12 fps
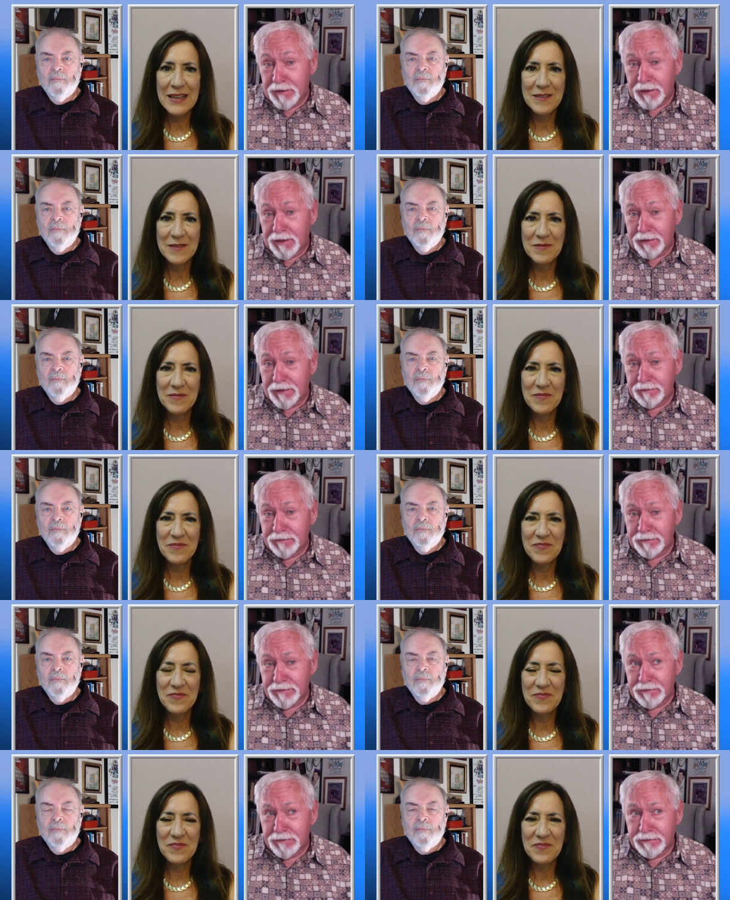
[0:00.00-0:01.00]
Speaker 1: um,
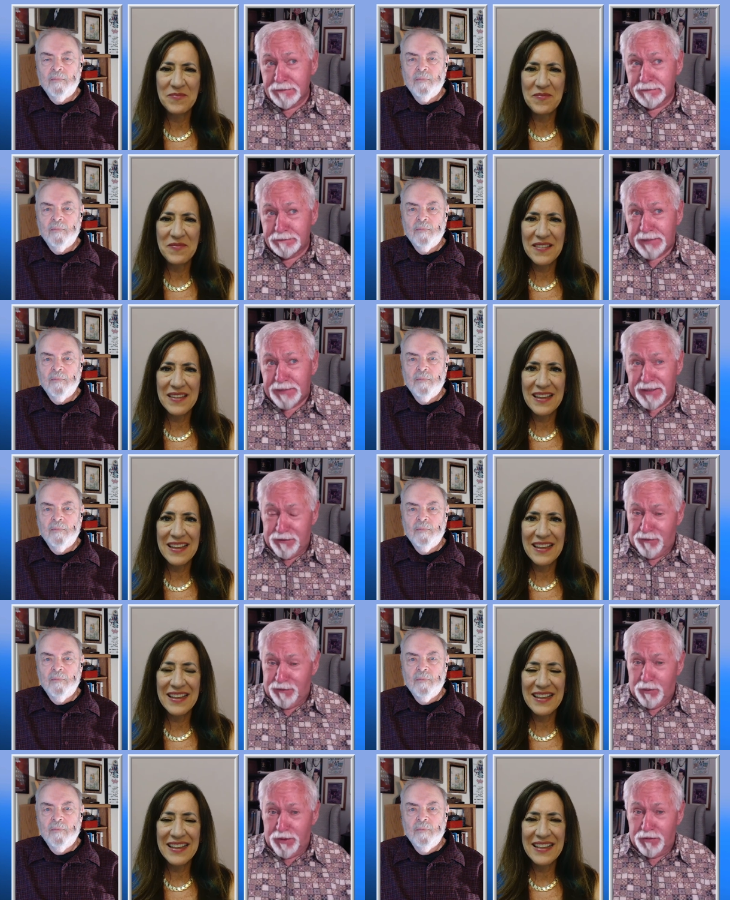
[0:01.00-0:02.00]
better
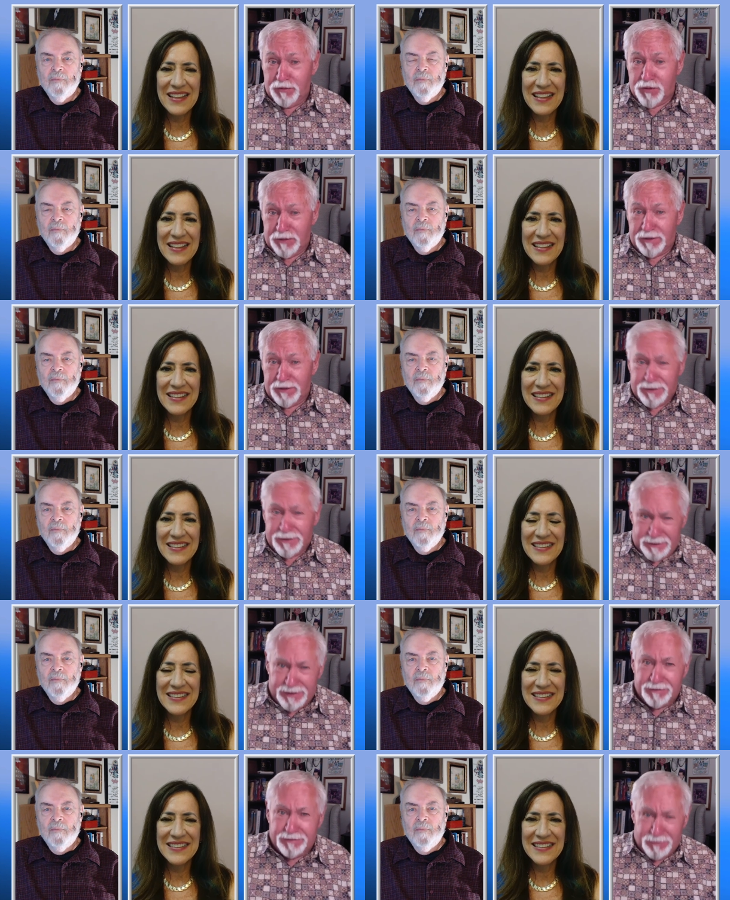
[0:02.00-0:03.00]
for you generally
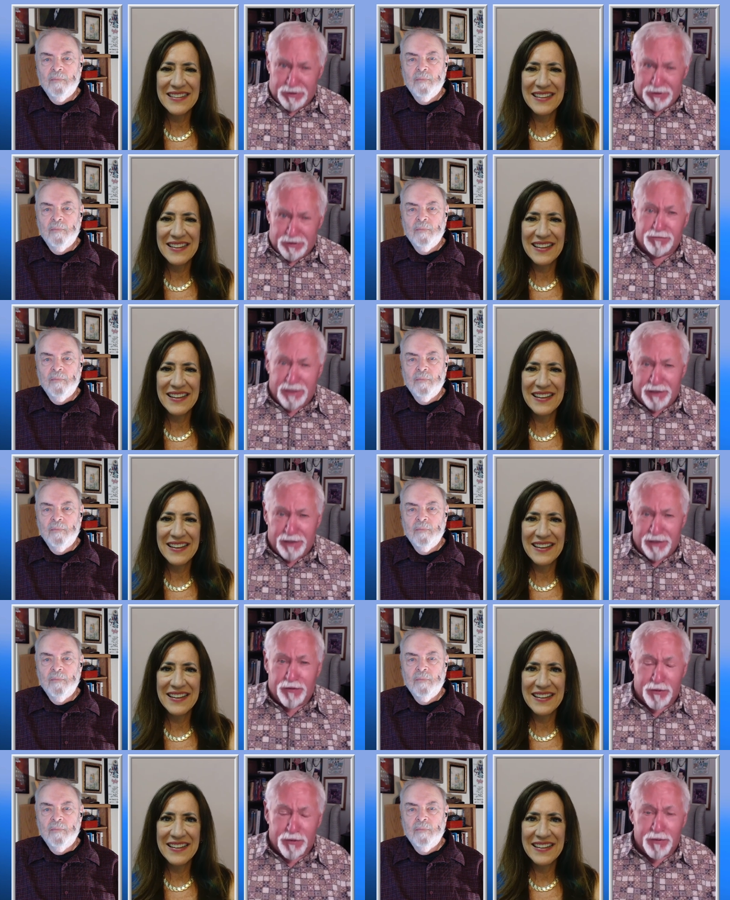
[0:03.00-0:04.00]
in general health
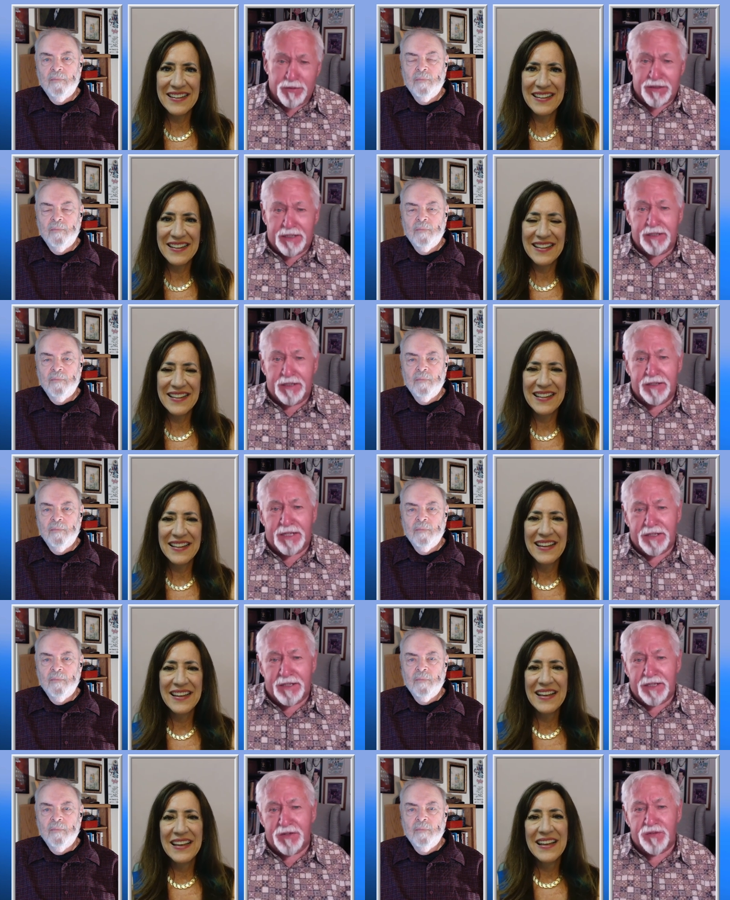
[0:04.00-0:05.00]
terms than than
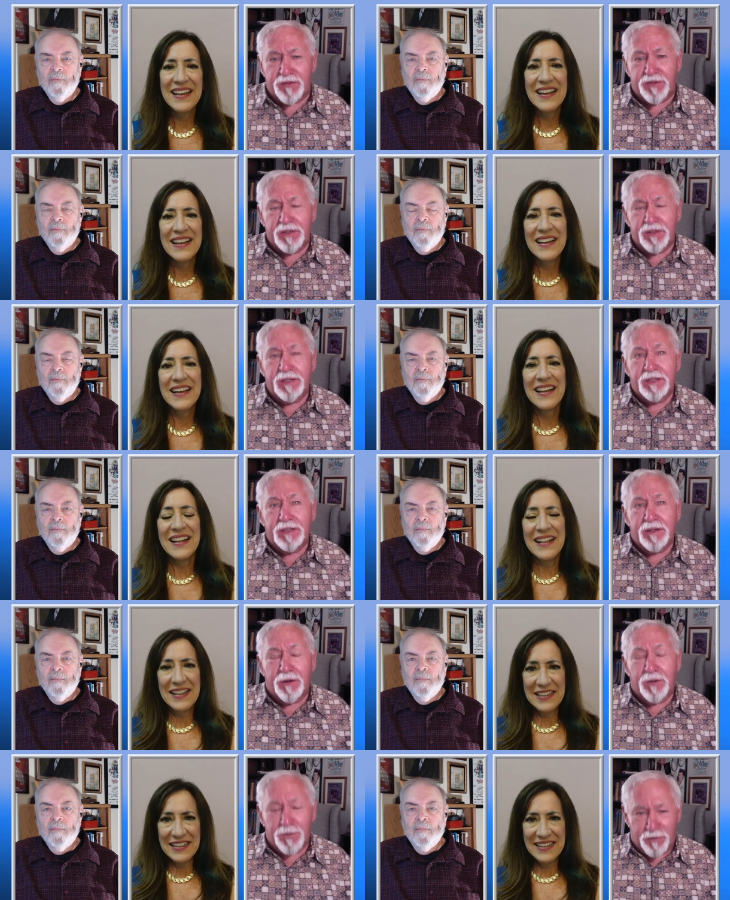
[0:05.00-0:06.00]
these
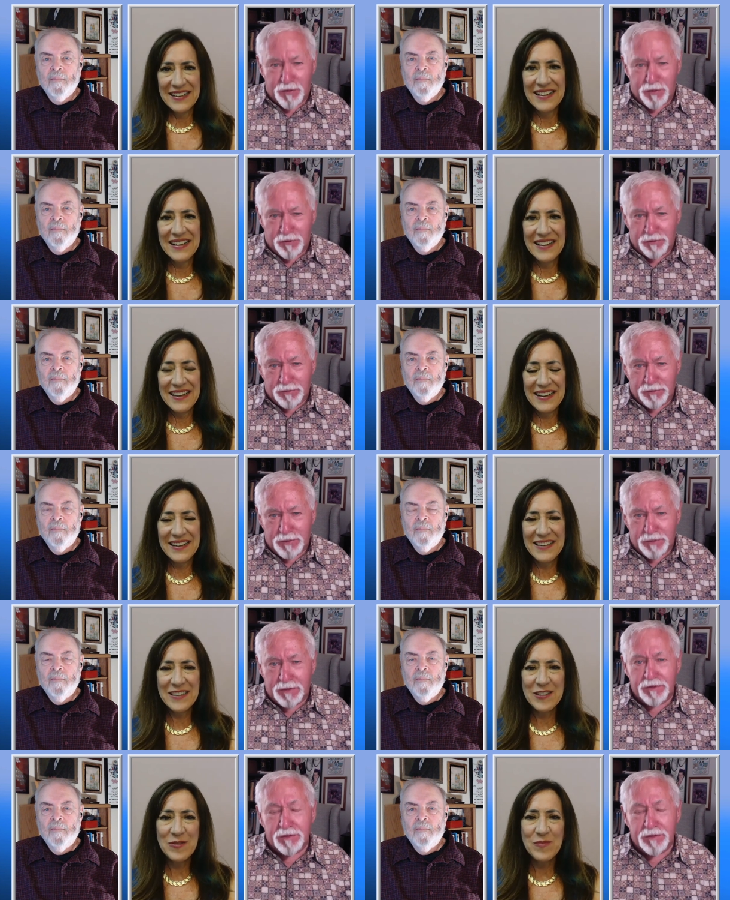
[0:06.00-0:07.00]
Speaker 2: artificial
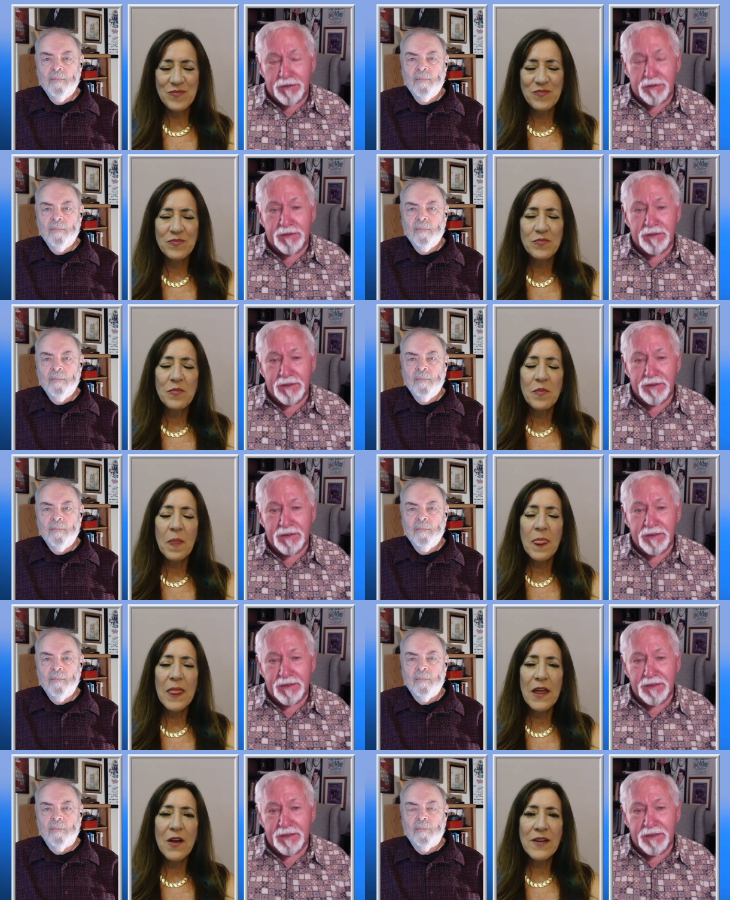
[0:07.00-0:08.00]
sweeteners?
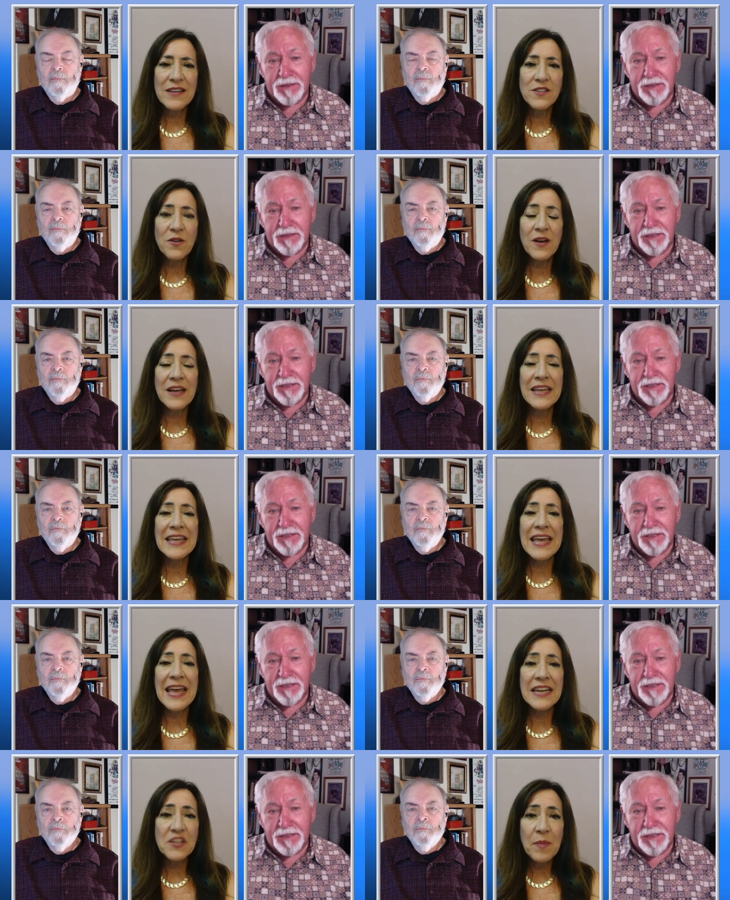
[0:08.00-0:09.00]
Hmm. Okay, so
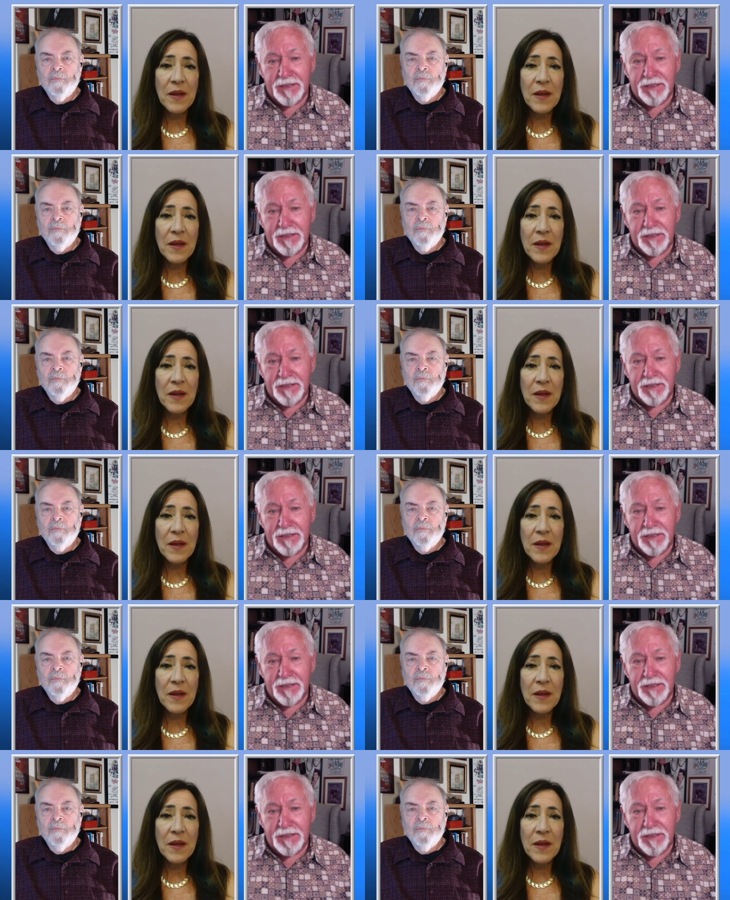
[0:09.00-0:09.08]
again, it